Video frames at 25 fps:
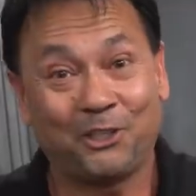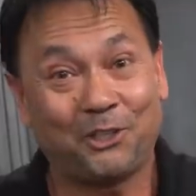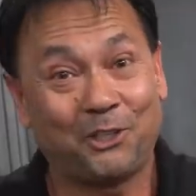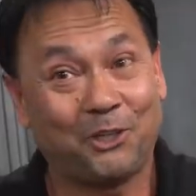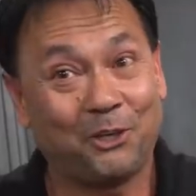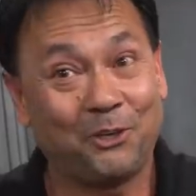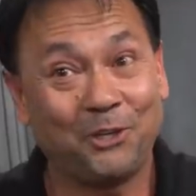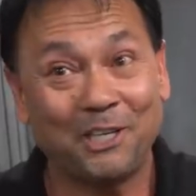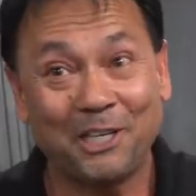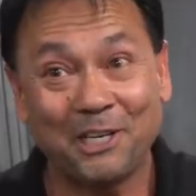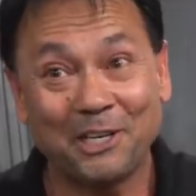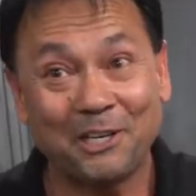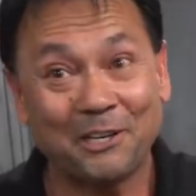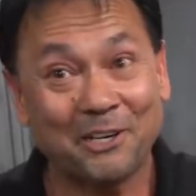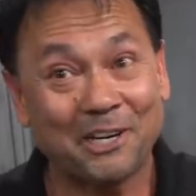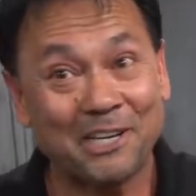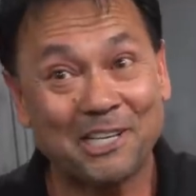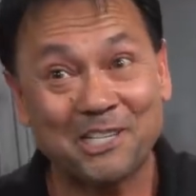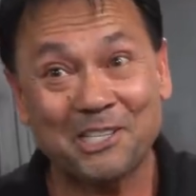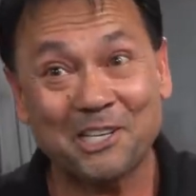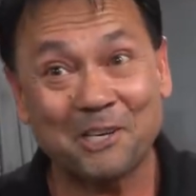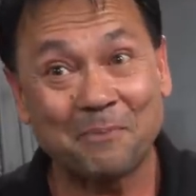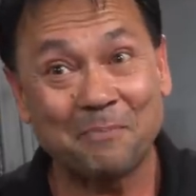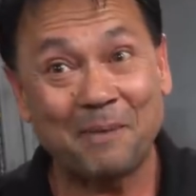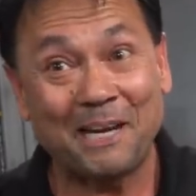don't
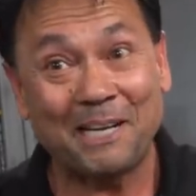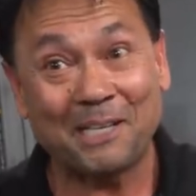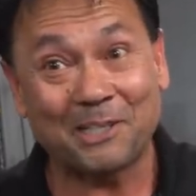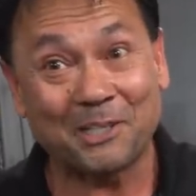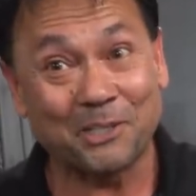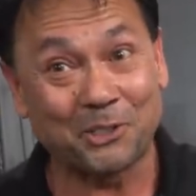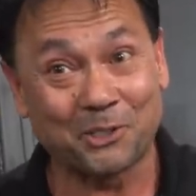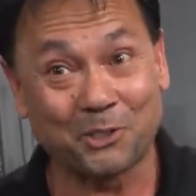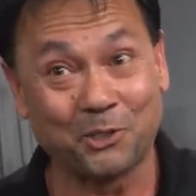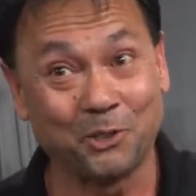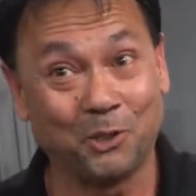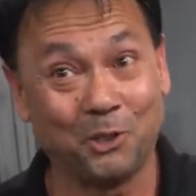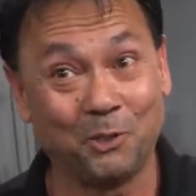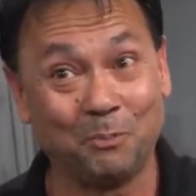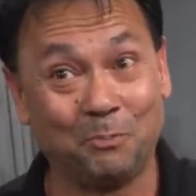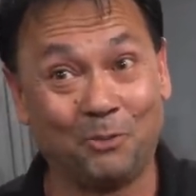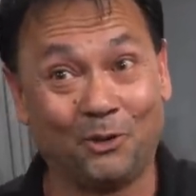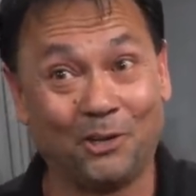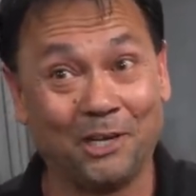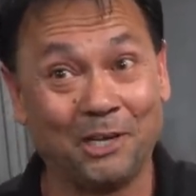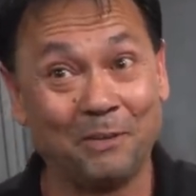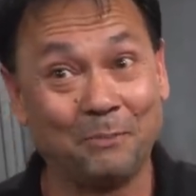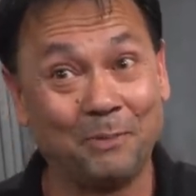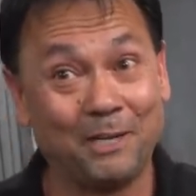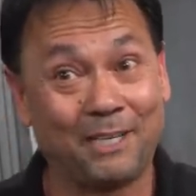underestimate the
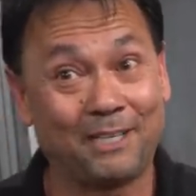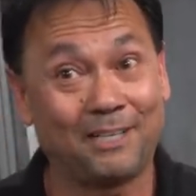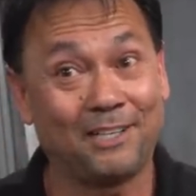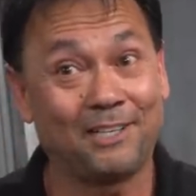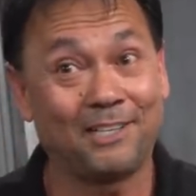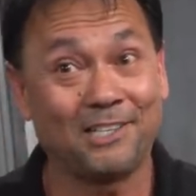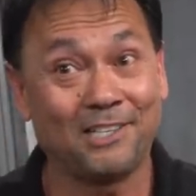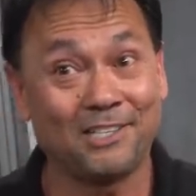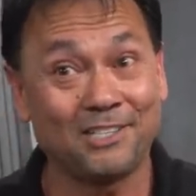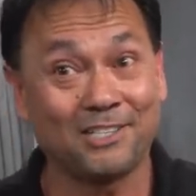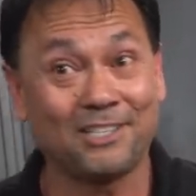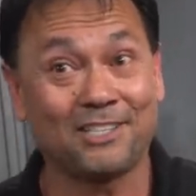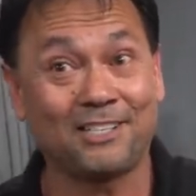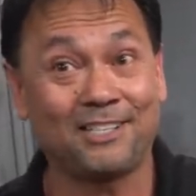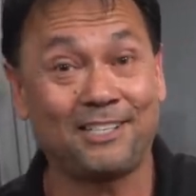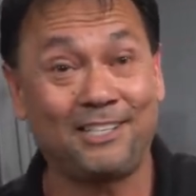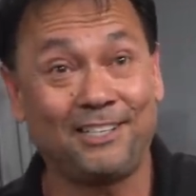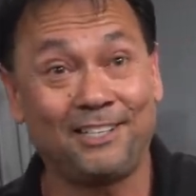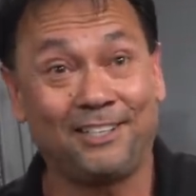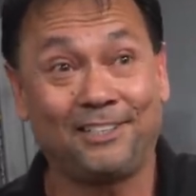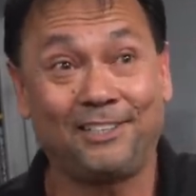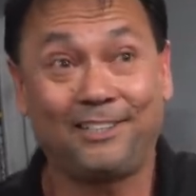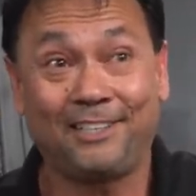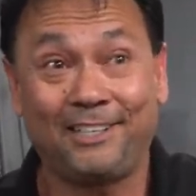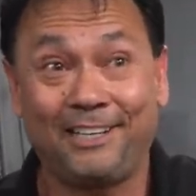schoolboy, because,
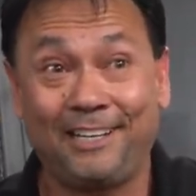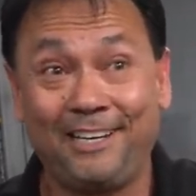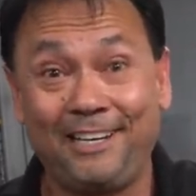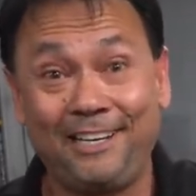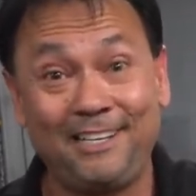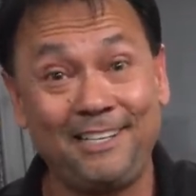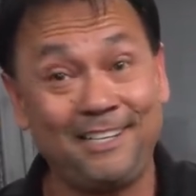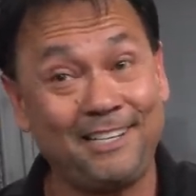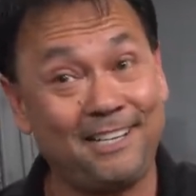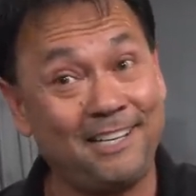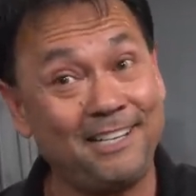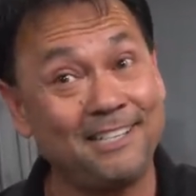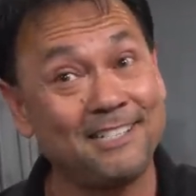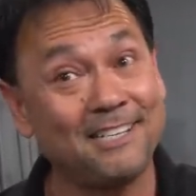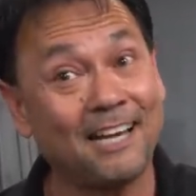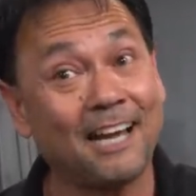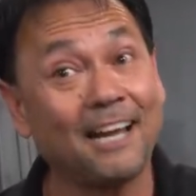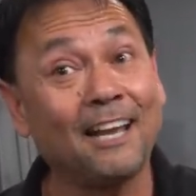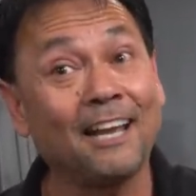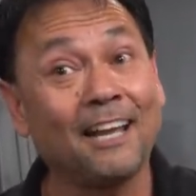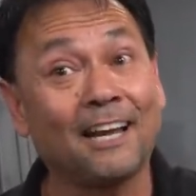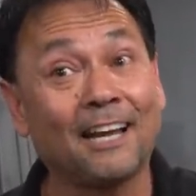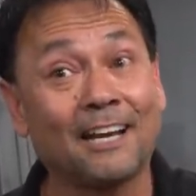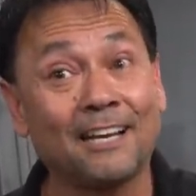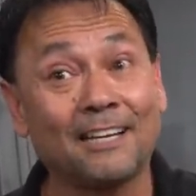you know, he's
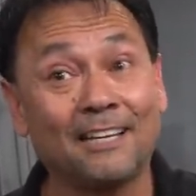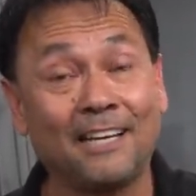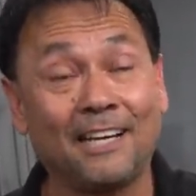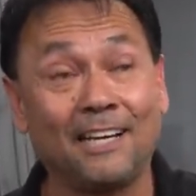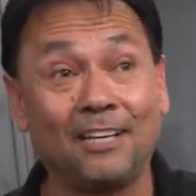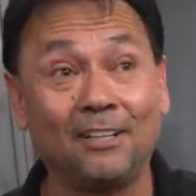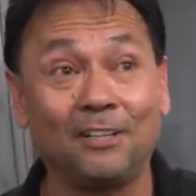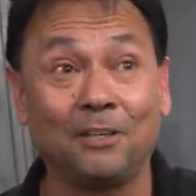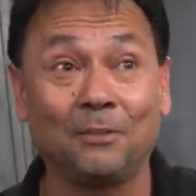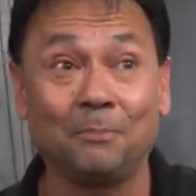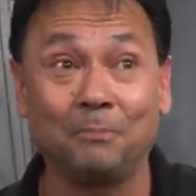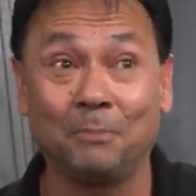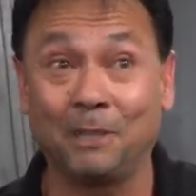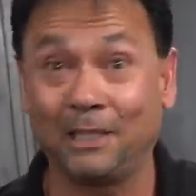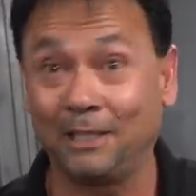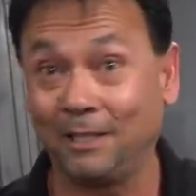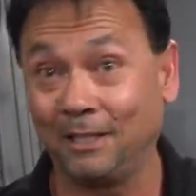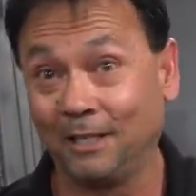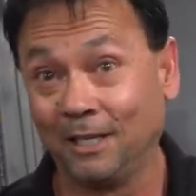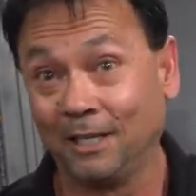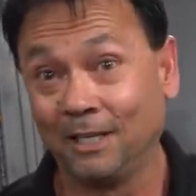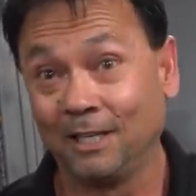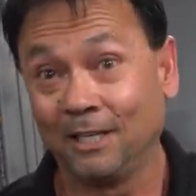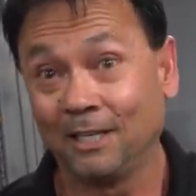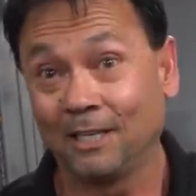got a lot of talent, but
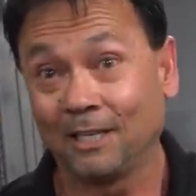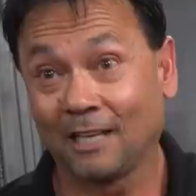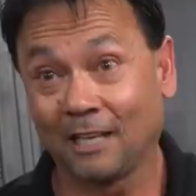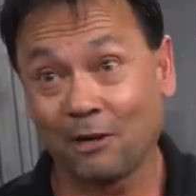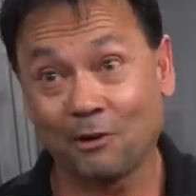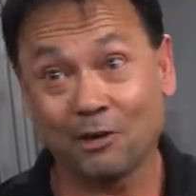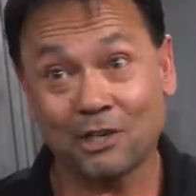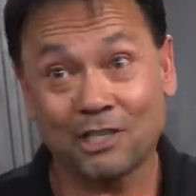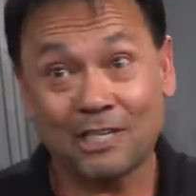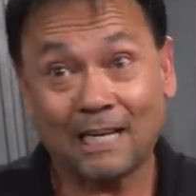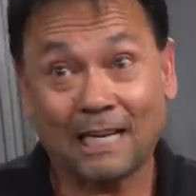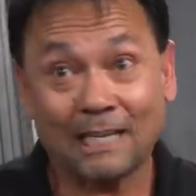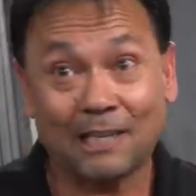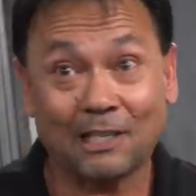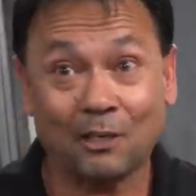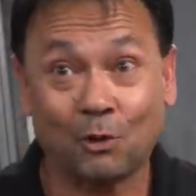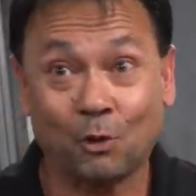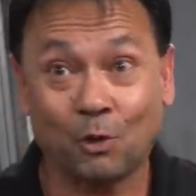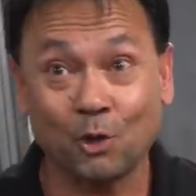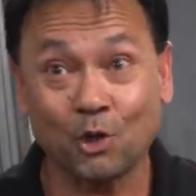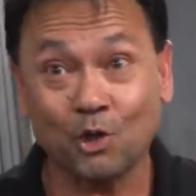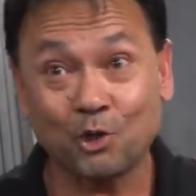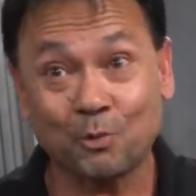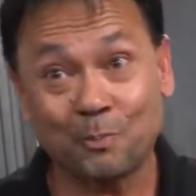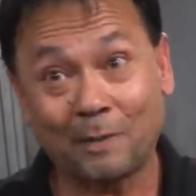Larry's got the
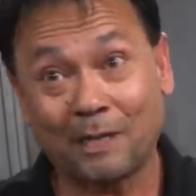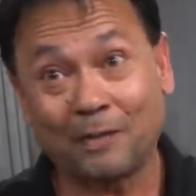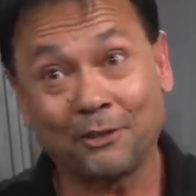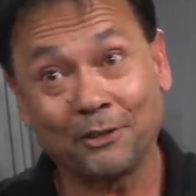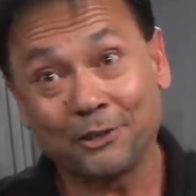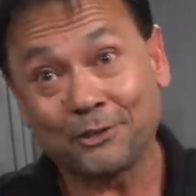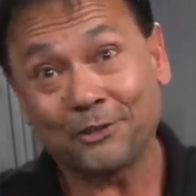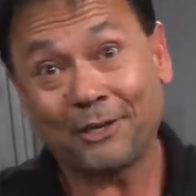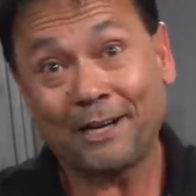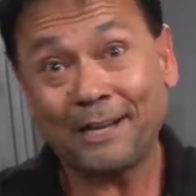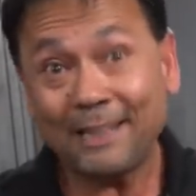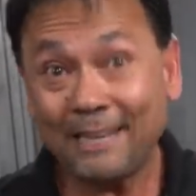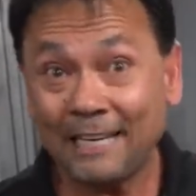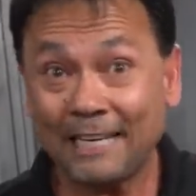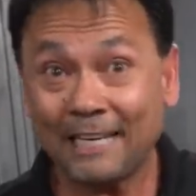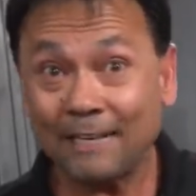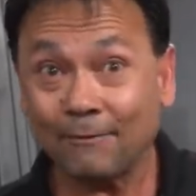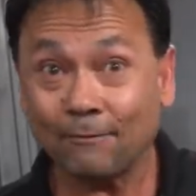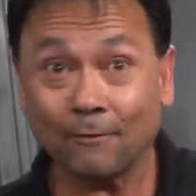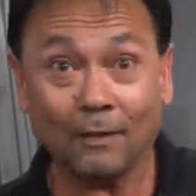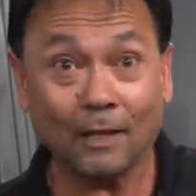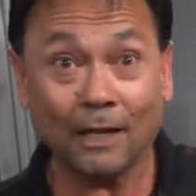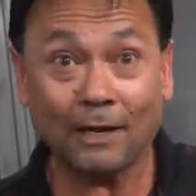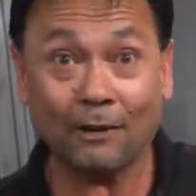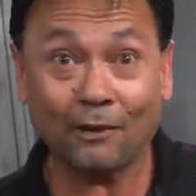horsepower. So I think
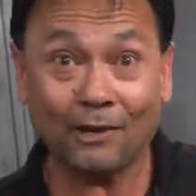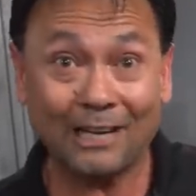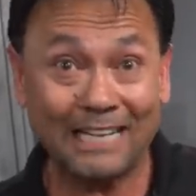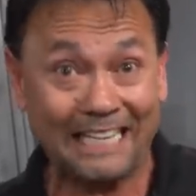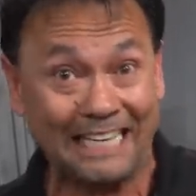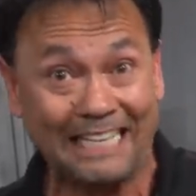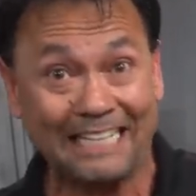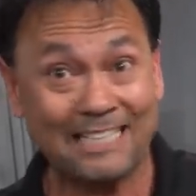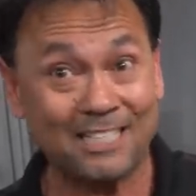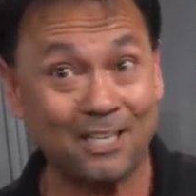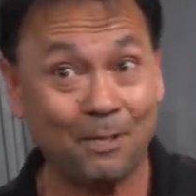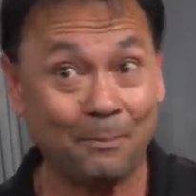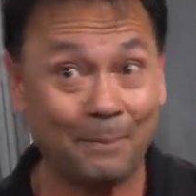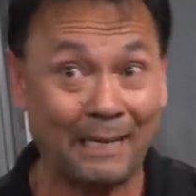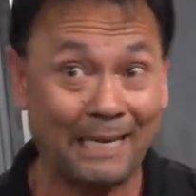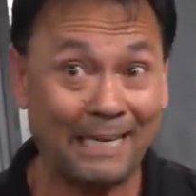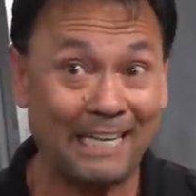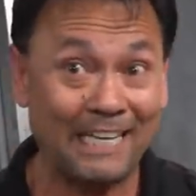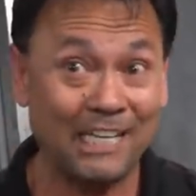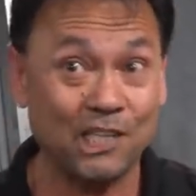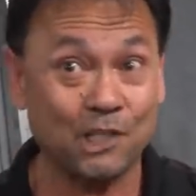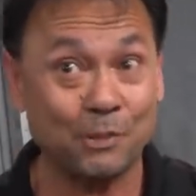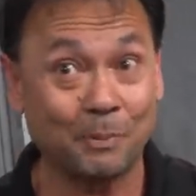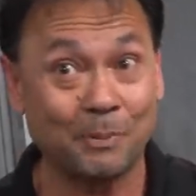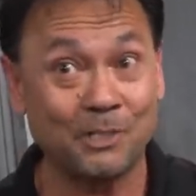if Larry gets him in
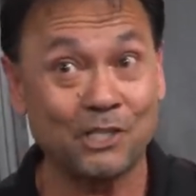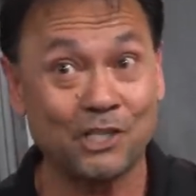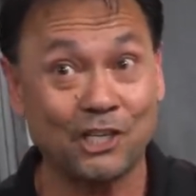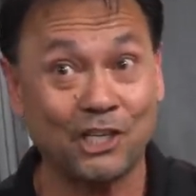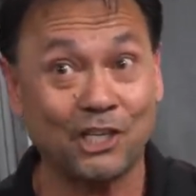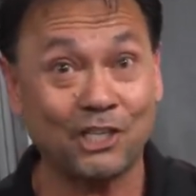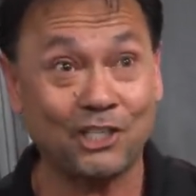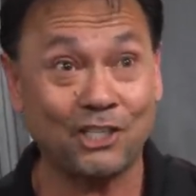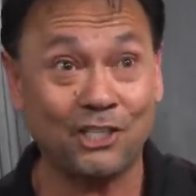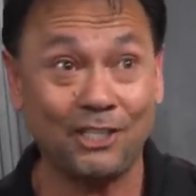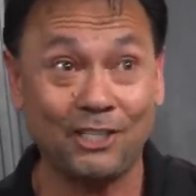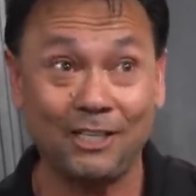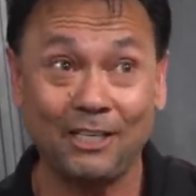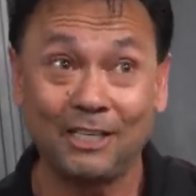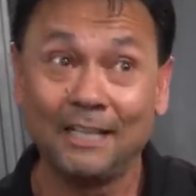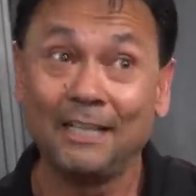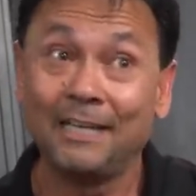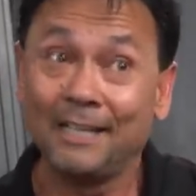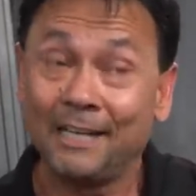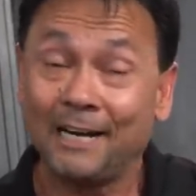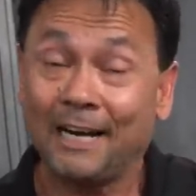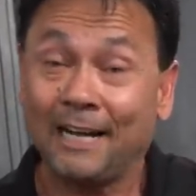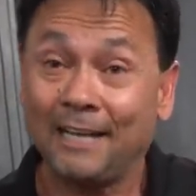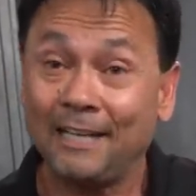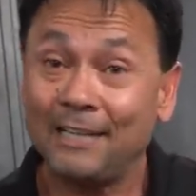his position,
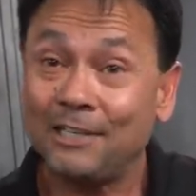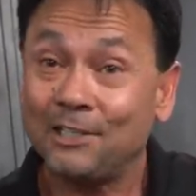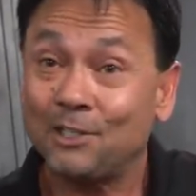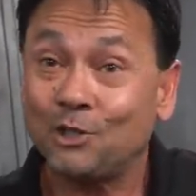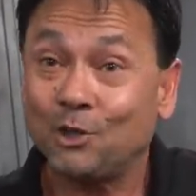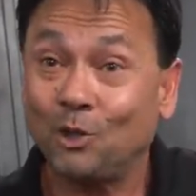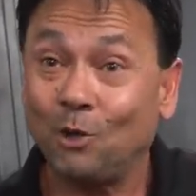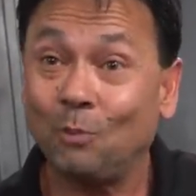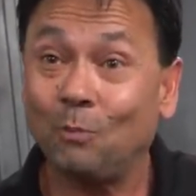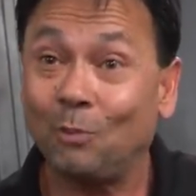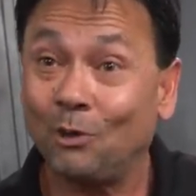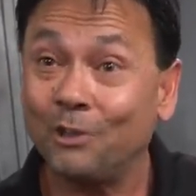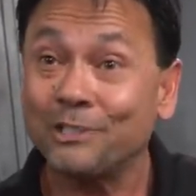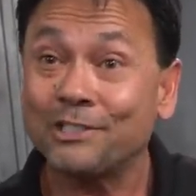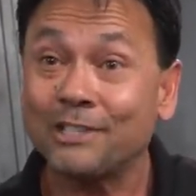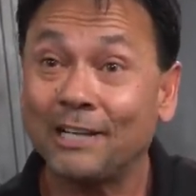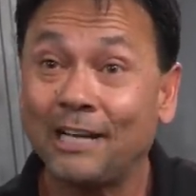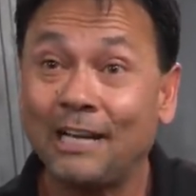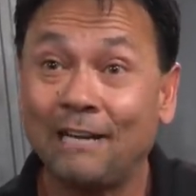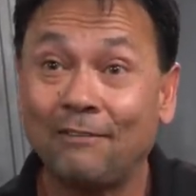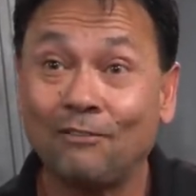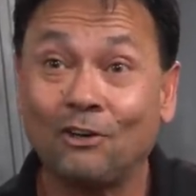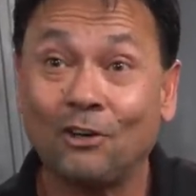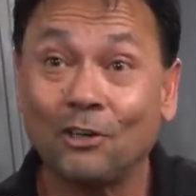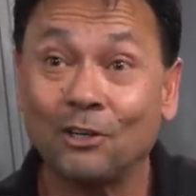I think schoolboy's
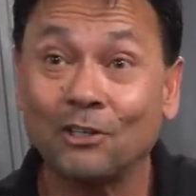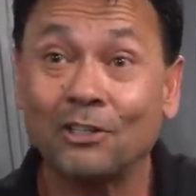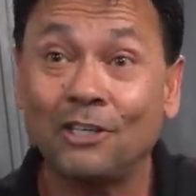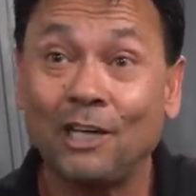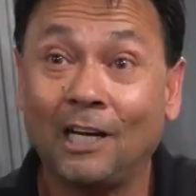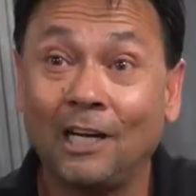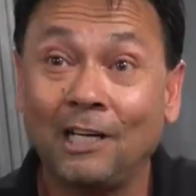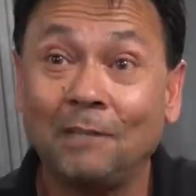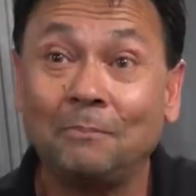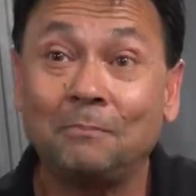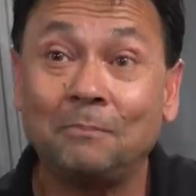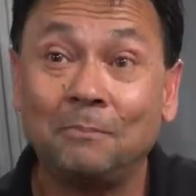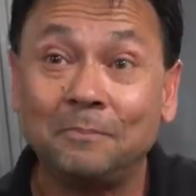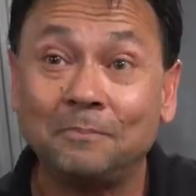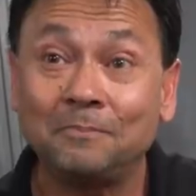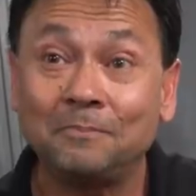going to have a hard time.